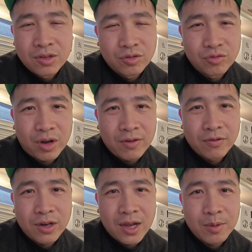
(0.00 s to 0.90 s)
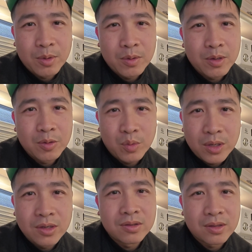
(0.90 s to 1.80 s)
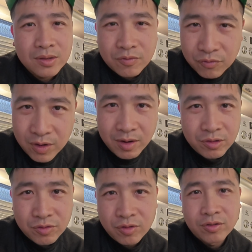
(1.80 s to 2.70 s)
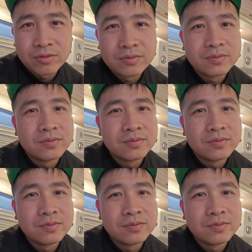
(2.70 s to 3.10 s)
to drive on the highway when the wind is very strong.